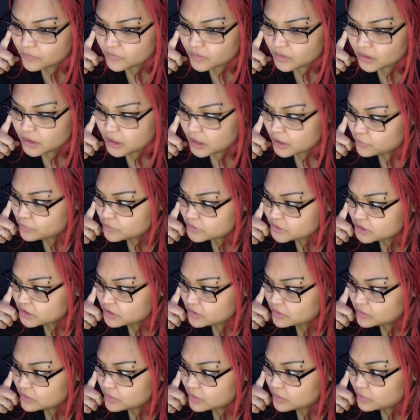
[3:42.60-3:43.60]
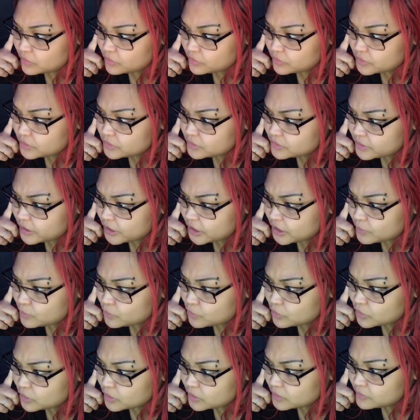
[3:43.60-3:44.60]
I wasn't alone
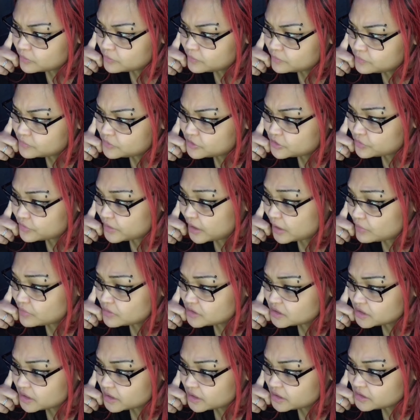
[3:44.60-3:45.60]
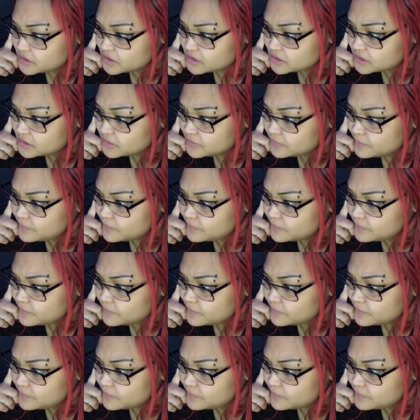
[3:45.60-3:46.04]
anymore, so that was nice.